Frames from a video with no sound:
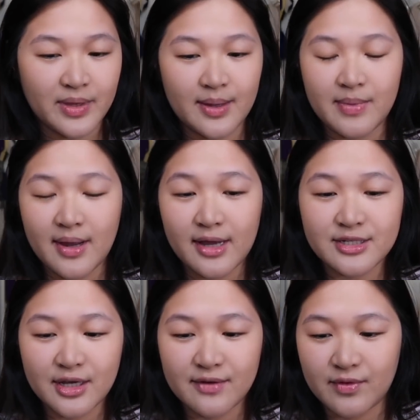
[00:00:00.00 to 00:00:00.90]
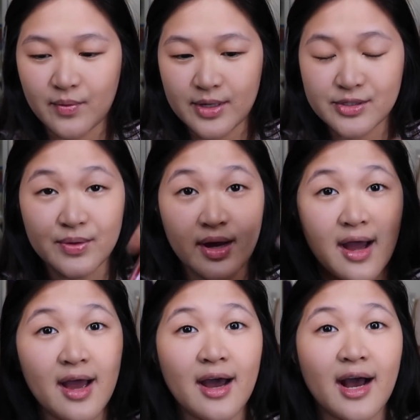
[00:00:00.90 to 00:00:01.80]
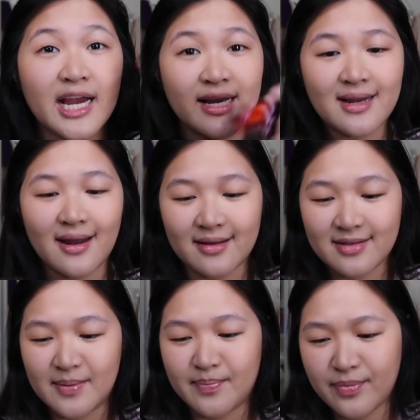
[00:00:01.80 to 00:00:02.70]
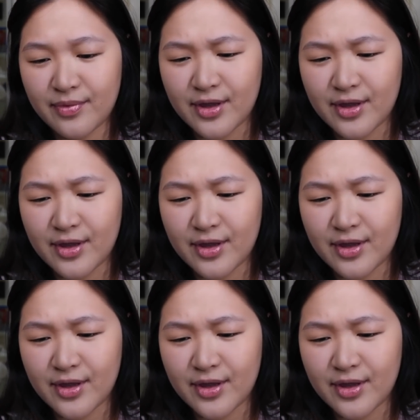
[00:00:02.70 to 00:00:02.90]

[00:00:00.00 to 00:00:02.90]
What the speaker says: ibigay sa giveaway. So yeah, I really like them.